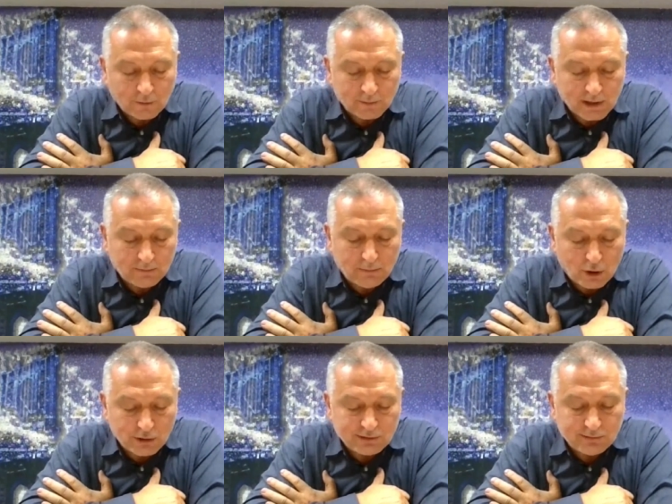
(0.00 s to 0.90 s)
from
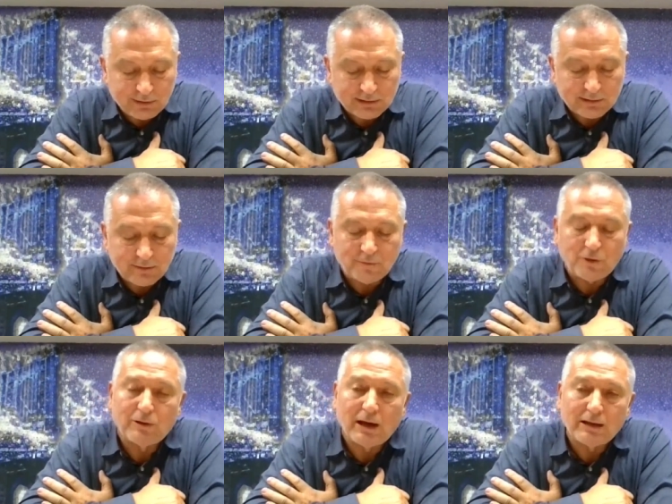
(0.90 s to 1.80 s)
that boy's reason
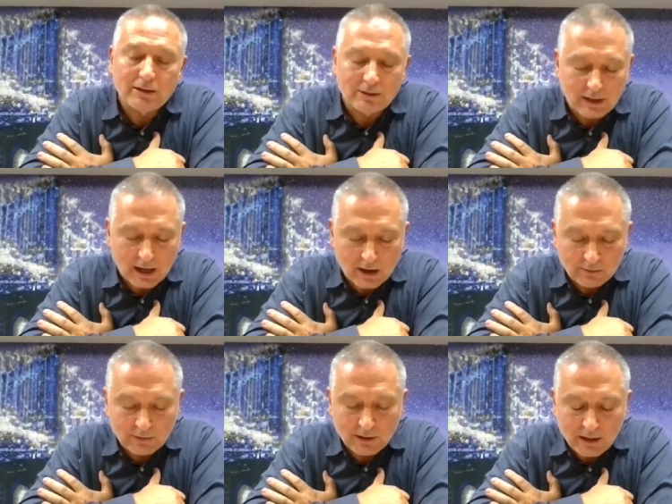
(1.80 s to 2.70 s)
for writing
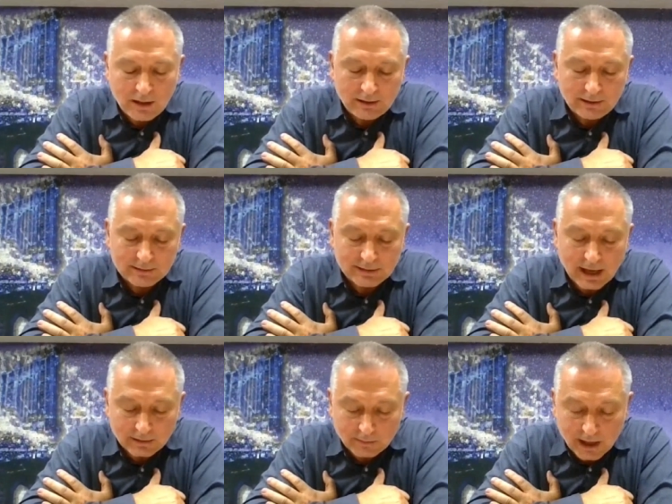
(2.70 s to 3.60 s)
down
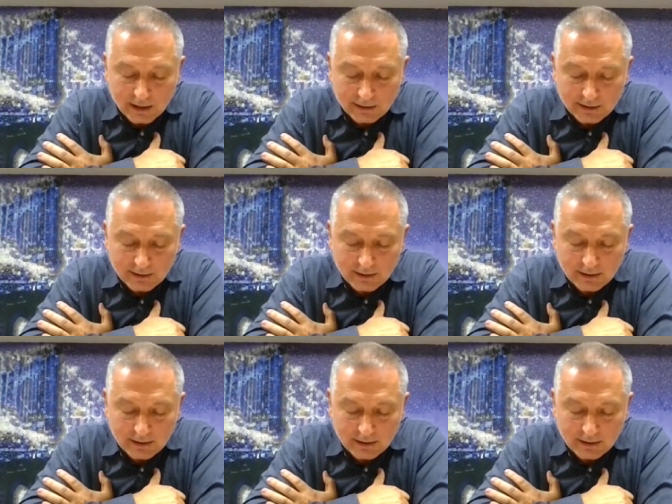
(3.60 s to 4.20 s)
his nightmare.